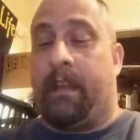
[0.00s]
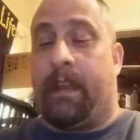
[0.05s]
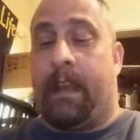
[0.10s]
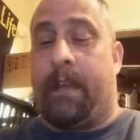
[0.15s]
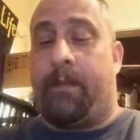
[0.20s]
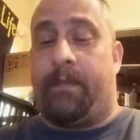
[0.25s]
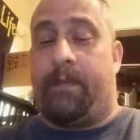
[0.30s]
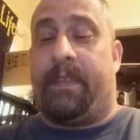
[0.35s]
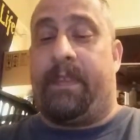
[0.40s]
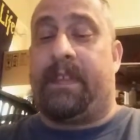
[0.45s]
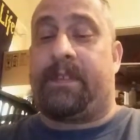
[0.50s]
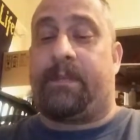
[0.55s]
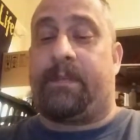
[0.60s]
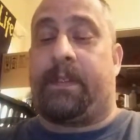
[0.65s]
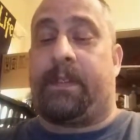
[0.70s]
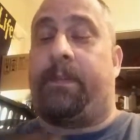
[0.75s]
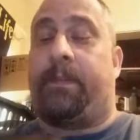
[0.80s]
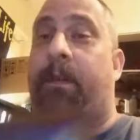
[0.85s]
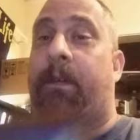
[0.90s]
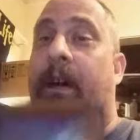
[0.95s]
This
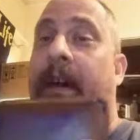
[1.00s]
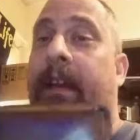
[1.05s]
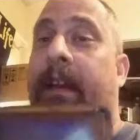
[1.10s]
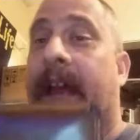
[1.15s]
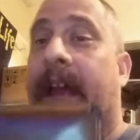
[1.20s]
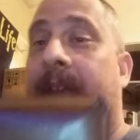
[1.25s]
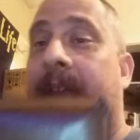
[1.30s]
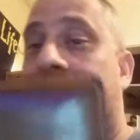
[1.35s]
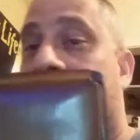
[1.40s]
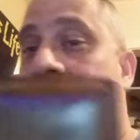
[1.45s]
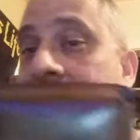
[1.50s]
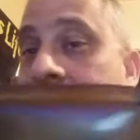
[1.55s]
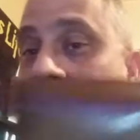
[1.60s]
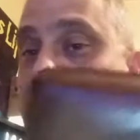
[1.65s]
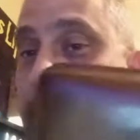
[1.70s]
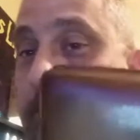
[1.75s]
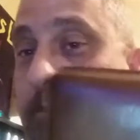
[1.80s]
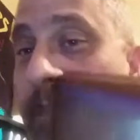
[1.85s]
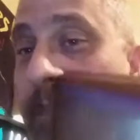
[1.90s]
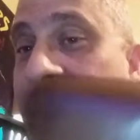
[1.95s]
was fun.
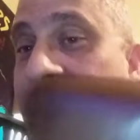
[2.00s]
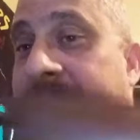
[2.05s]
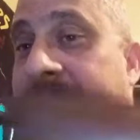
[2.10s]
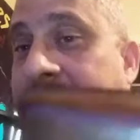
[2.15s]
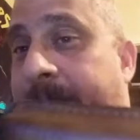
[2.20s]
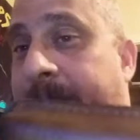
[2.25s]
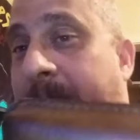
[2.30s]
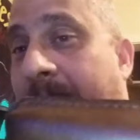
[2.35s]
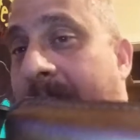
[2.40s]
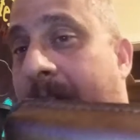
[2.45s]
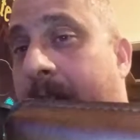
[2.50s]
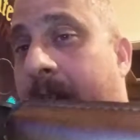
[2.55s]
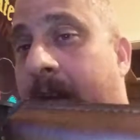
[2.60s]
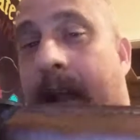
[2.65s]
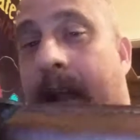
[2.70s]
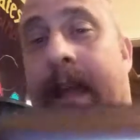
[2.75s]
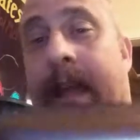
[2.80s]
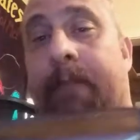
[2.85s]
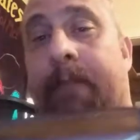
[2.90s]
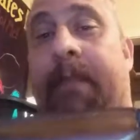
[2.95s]
This
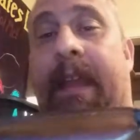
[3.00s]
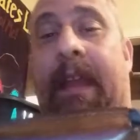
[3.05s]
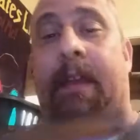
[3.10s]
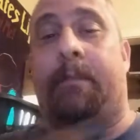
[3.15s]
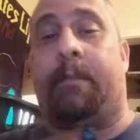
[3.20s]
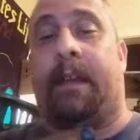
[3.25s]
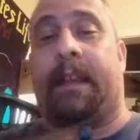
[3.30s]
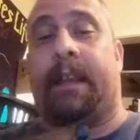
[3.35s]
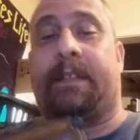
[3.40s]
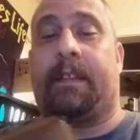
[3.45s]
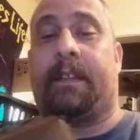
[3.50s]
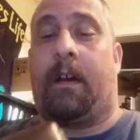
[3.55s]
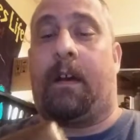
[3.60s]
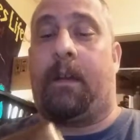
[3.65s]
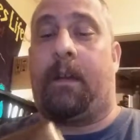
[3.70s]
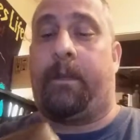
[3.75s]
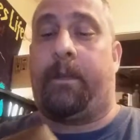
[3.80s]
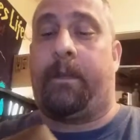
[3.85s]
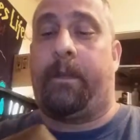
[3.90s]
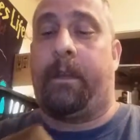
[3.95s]
pattern I made
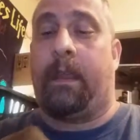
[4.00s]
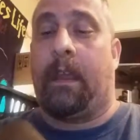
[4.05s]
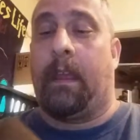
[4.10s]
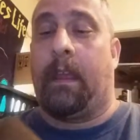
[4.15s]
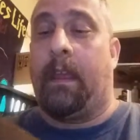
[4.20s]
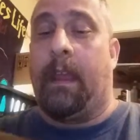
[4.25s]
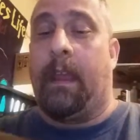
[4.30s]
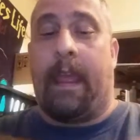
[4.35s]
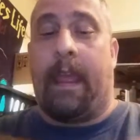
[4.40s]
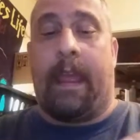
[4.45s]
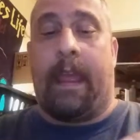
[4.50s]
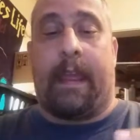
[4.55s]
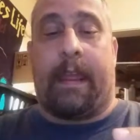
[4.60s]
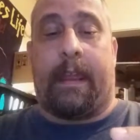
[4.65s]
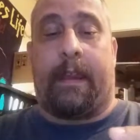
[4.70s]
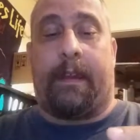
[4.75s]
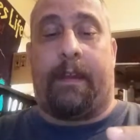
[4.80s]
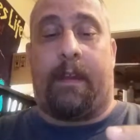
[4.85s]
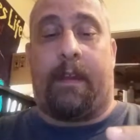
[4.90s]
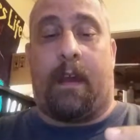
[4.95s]
myself,
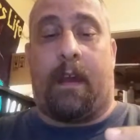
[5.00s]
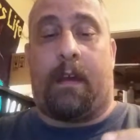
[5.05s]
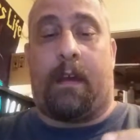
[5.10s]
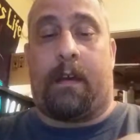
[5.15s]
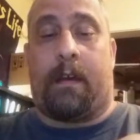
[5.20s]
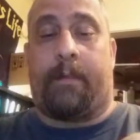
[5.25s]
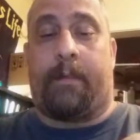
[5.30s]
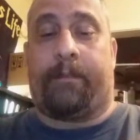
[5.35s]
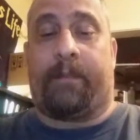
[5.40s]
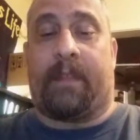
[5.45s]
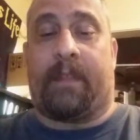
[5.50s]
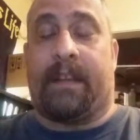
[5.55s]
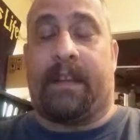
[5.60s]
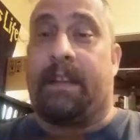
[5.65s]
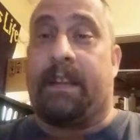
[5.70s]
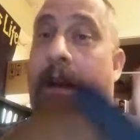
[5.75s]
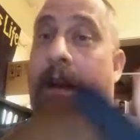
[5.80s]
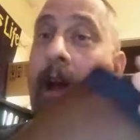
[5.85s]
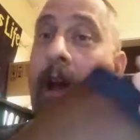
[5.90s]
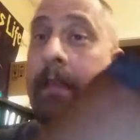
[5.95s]
and I
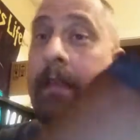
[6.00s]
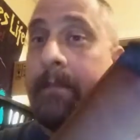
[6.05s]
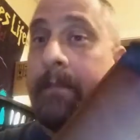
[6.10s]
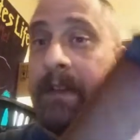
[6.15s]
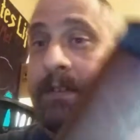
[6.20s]
did all the